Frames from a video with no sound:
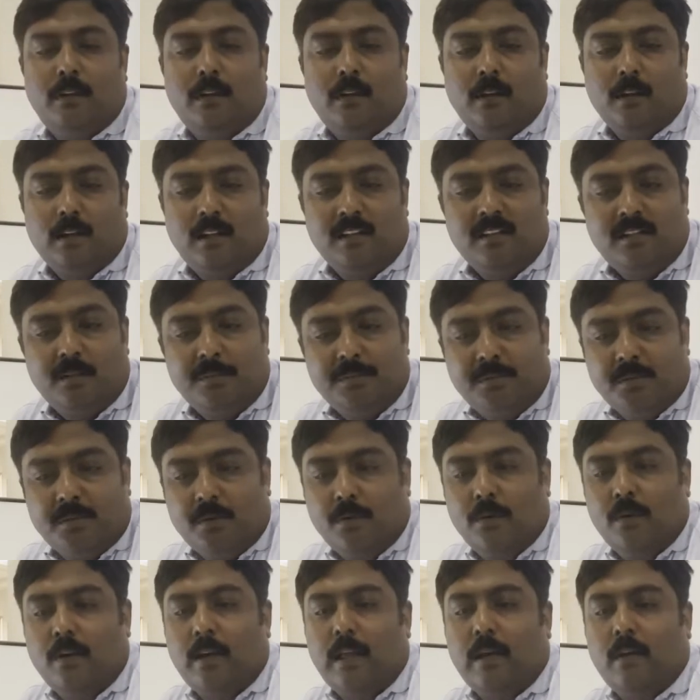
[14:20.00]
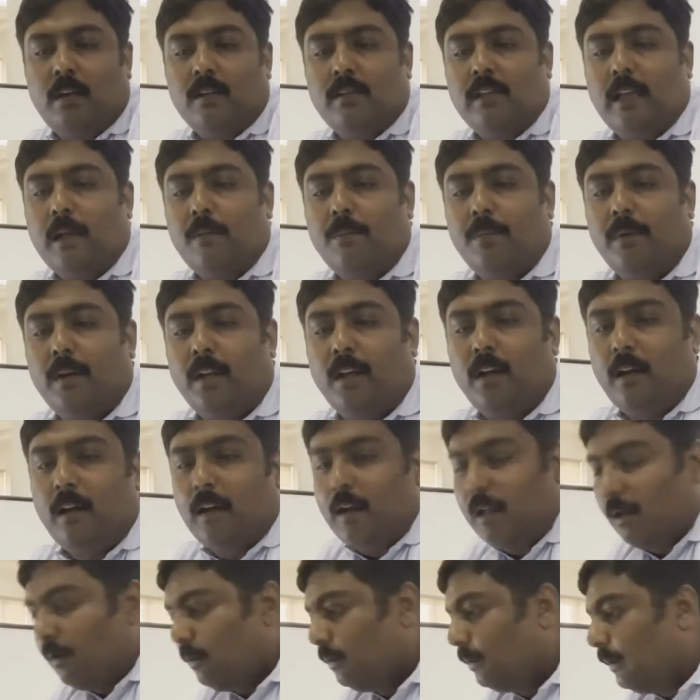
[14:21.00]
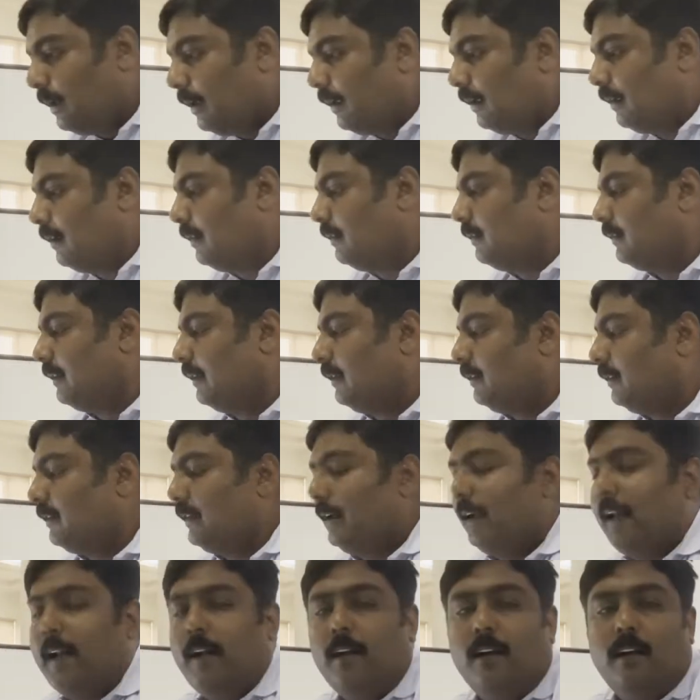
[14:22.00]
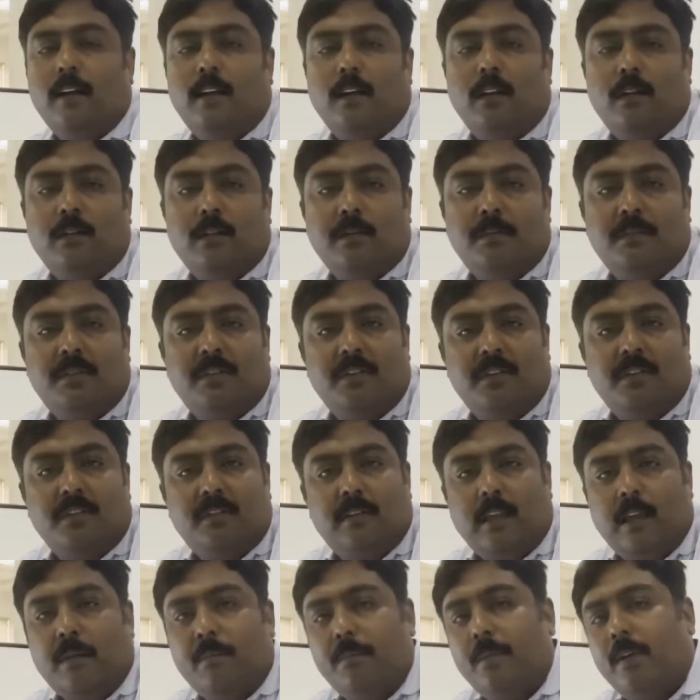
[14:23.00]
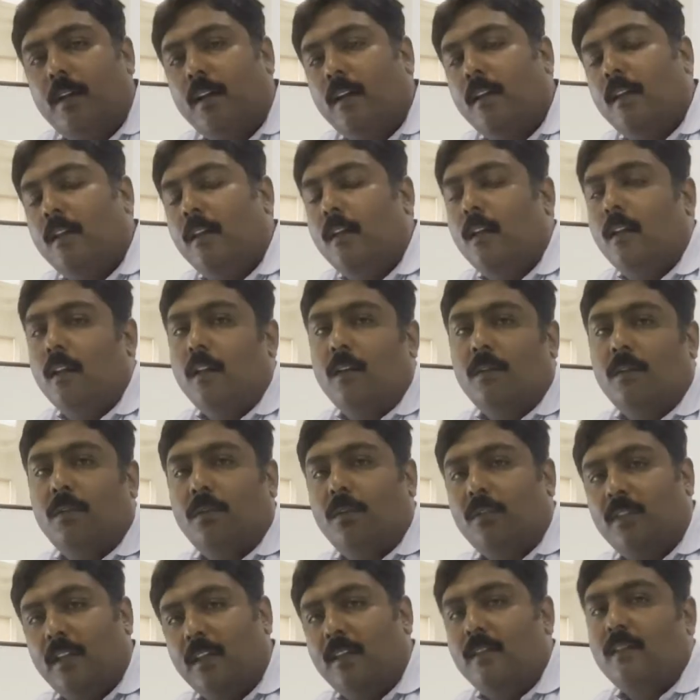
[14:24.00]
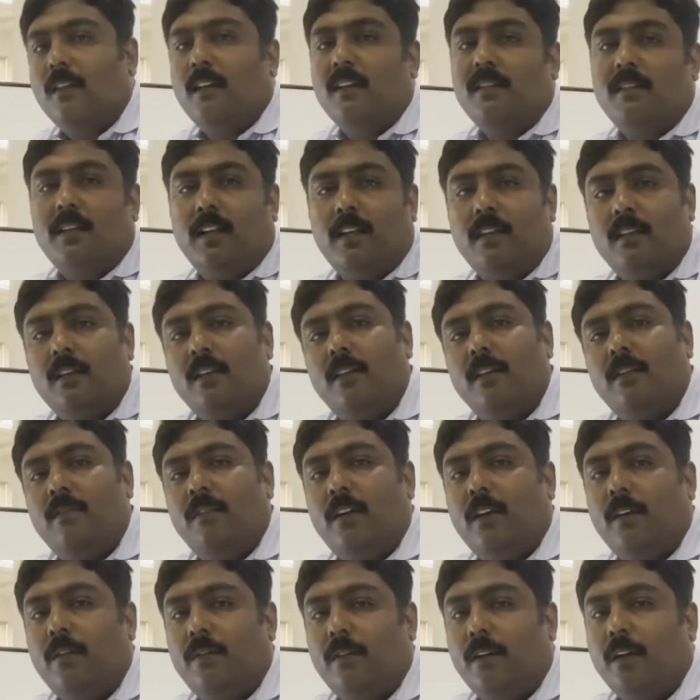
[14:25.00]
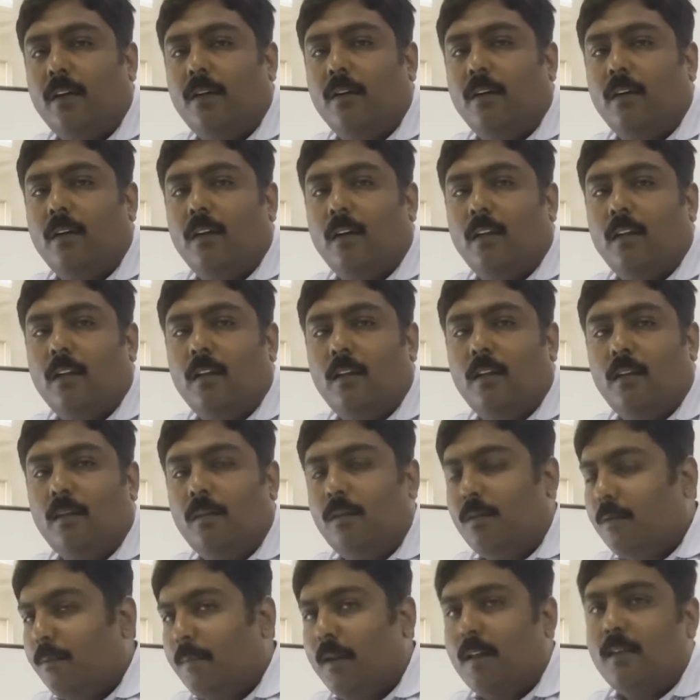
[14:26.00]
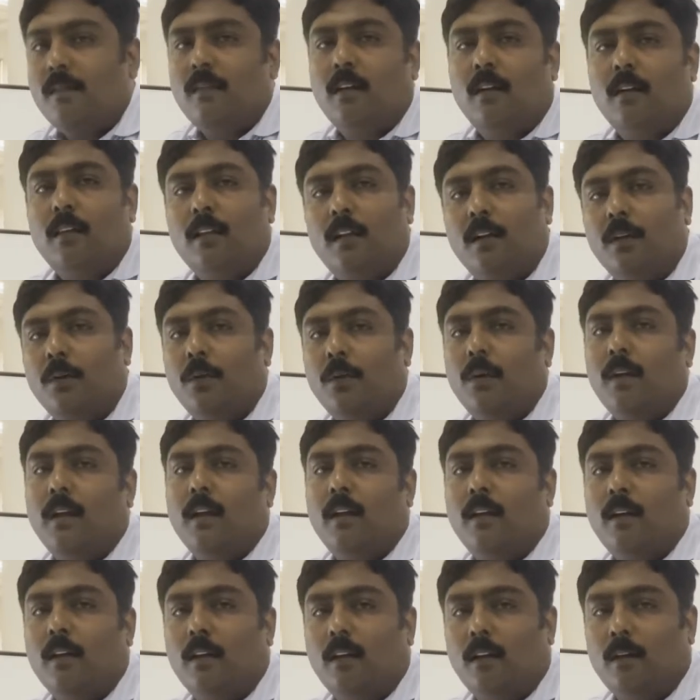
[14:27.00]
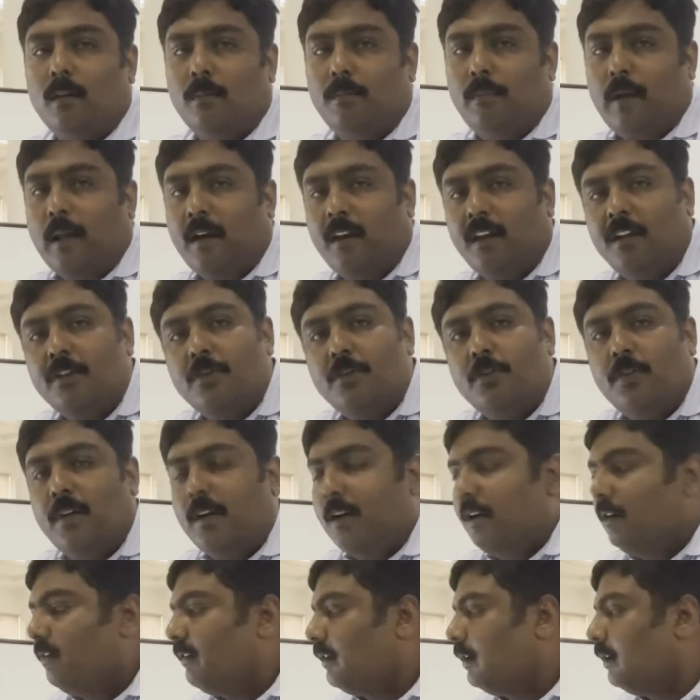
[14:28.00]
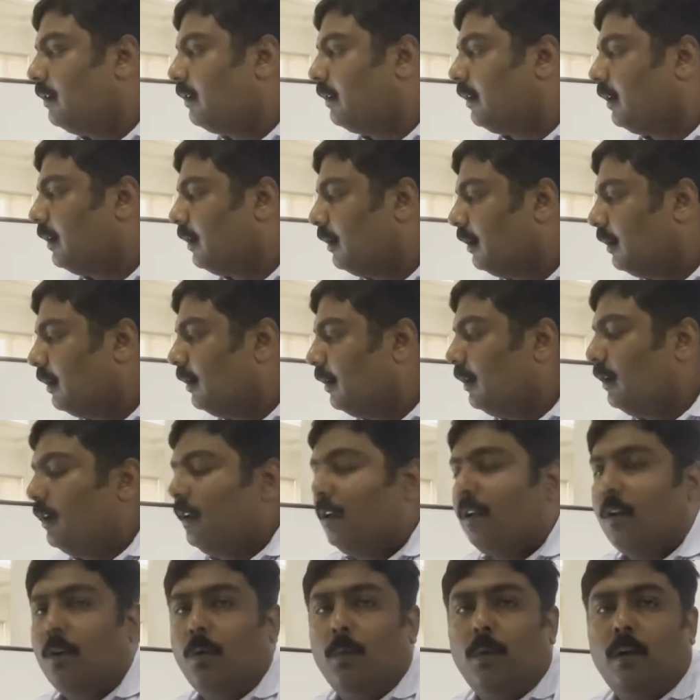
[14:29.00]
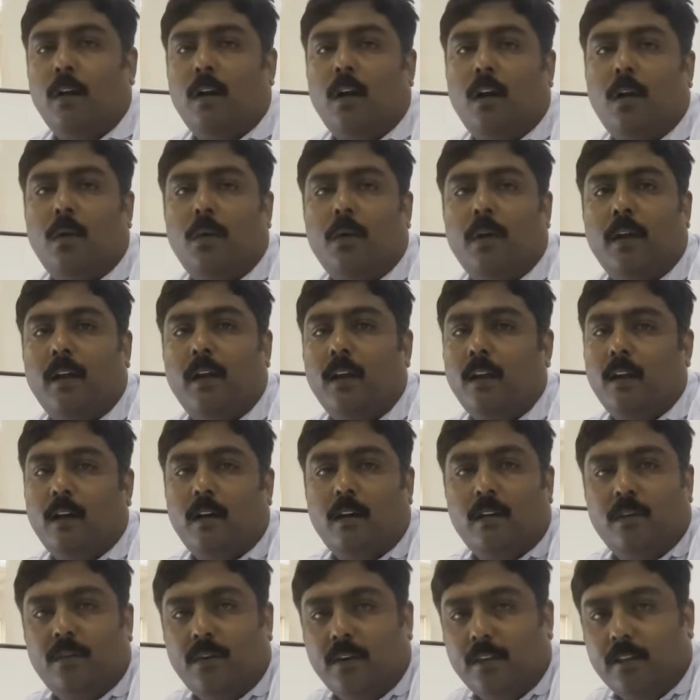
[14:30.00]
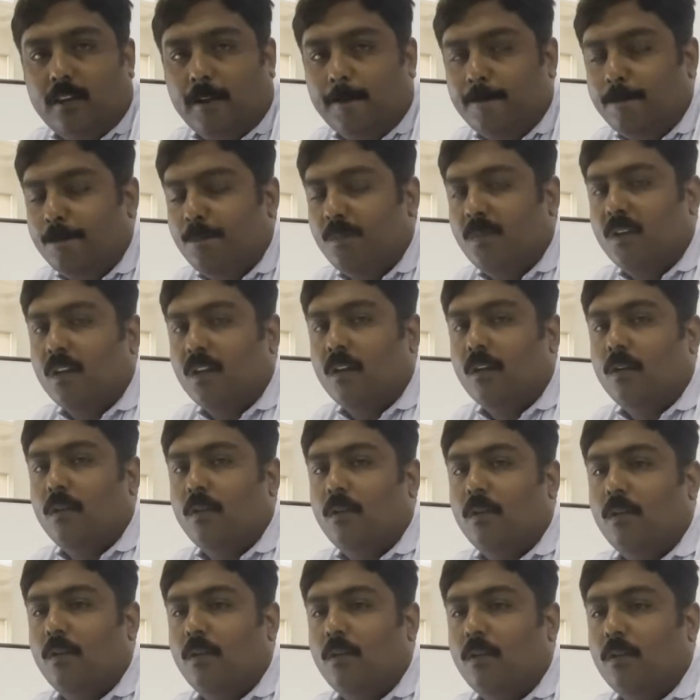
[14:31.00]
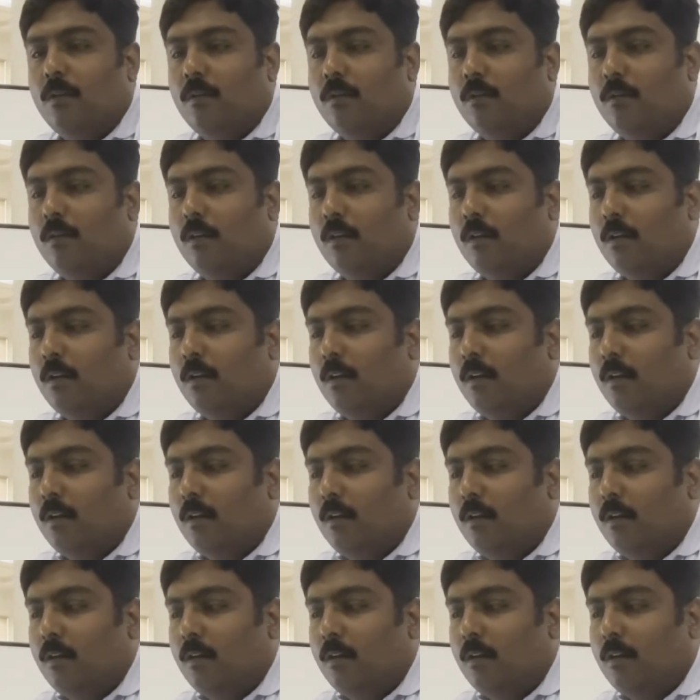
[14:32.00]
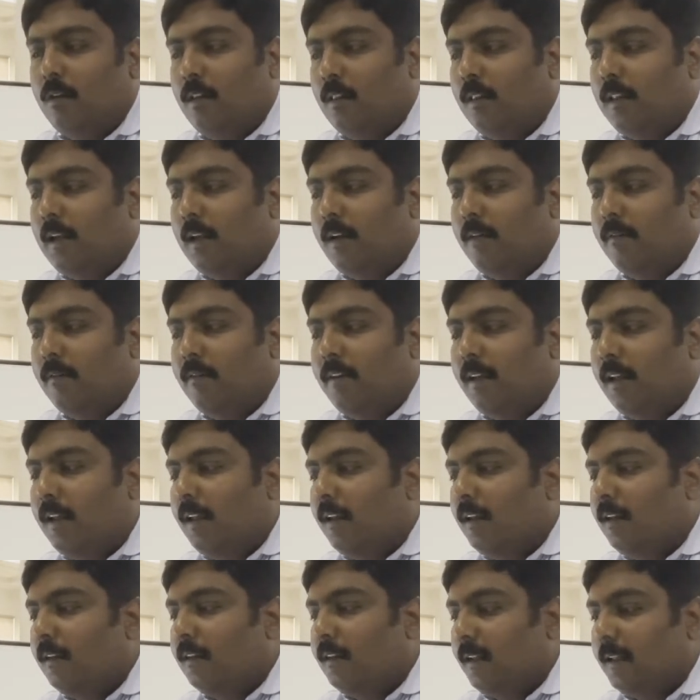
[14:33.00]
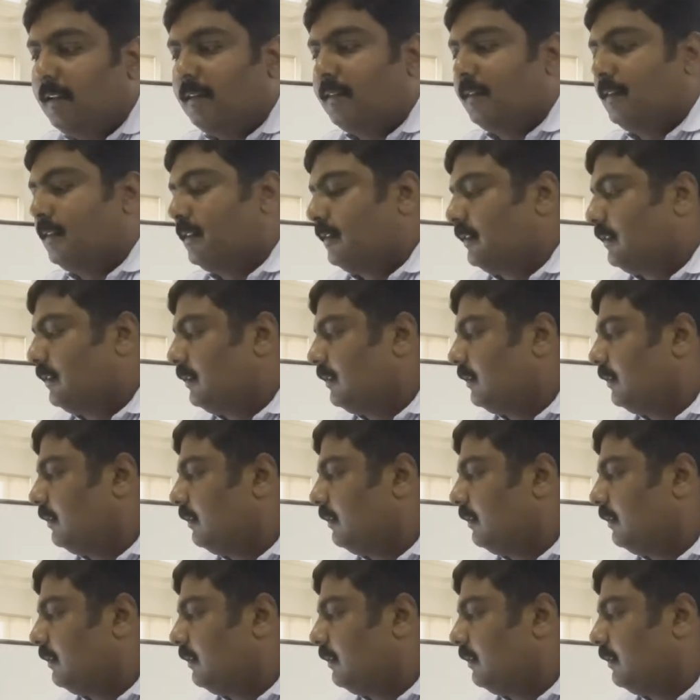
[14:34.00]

consumption was happening, now sedated consumption is happening. So things are changing very frequently. So based on that, you can manage your inventory, your ROA and everything. So in that way, yes,